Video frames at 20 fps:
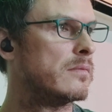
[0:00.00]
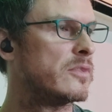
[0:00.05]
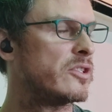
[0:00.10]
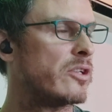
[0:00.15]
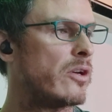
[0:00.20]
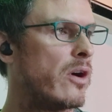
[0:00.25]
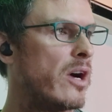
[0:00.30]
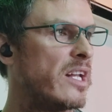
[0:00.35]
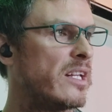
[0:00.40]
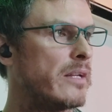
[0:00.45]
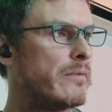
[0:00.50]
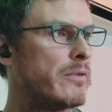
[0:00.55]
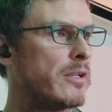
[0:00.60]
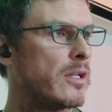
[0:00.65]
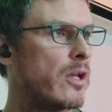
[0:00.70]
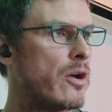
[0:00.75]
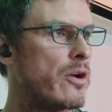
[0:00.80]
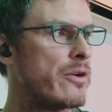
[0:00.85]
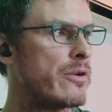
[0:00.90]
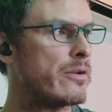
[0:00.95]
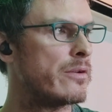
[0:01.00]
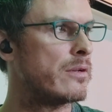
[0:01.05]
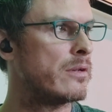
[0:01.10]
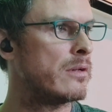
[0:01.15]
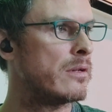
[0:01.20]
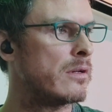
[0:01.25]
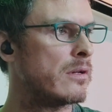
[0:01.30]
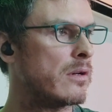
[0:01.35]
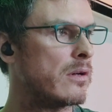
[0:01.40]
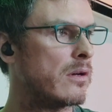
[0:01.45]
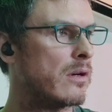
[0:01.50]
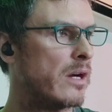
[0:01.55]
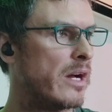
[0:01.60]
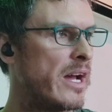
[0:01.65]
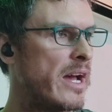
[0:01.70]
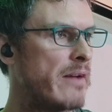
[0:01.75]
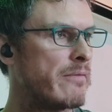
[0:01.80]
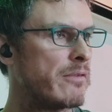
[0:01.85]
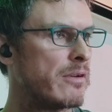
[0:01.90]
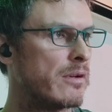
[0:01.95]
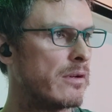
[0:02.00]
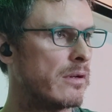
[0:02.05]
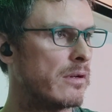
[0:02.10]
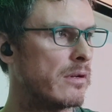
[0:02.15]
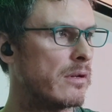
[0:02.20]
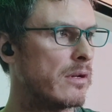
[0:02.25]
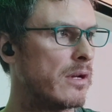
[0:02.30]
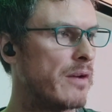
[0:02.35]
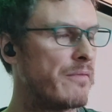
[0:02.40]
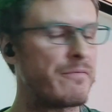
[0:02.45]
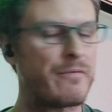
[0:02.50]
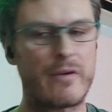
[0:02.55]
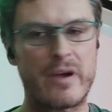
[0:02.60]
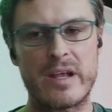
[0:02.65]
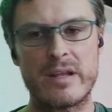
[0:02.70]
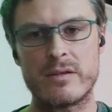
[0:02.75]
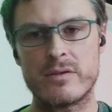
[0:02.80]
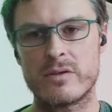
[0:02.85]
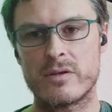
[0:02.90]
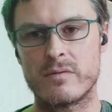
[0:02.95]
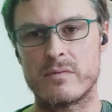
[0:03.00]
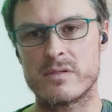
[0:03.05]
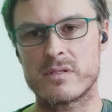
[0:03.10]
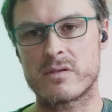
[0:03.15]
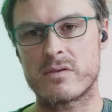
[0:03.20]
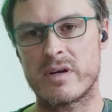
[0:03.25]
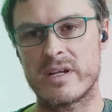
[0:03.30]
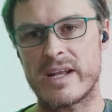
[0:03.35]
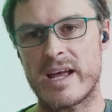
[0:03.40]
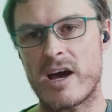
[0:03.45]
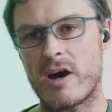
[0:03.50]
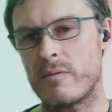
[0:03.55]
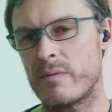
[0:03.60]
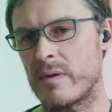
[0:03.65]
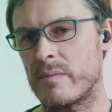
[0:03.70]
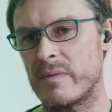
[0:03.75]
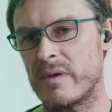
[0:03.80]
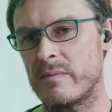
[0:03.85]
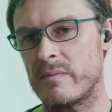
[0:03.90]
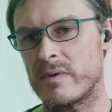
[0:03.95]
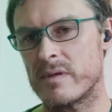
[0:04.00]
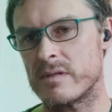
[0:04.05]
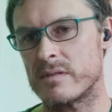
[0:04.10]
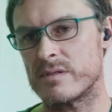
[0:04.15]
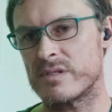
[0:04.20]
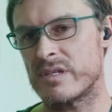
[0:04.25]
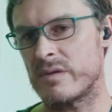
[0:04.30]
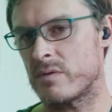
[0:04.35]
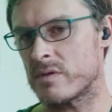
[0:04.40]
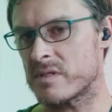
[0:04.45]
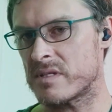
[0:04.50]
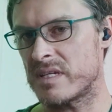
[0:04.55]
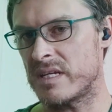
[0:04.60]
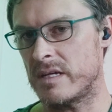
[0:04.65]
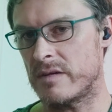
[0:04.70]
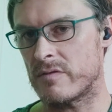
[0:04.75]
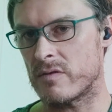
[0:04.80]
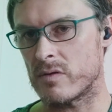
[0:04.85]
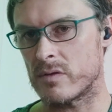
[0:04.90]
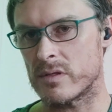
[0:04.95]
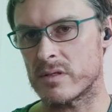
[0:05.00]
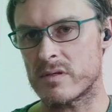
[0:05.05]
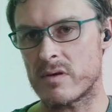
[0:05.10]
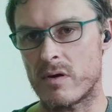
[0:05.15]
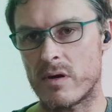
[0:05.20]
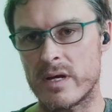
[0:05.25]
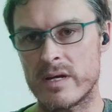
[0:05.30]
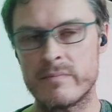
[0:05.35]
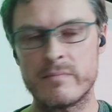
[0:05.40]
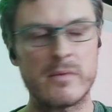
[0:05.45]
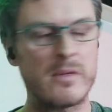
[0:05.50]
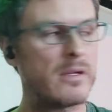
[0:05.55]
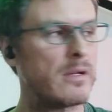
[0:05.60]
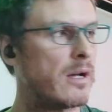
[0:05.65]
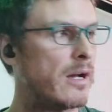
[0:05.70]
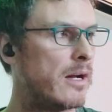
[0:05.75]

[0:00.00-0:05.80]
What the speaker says: So I live alone. I have a friend who was kind of helping me, but she wasn't here all the time.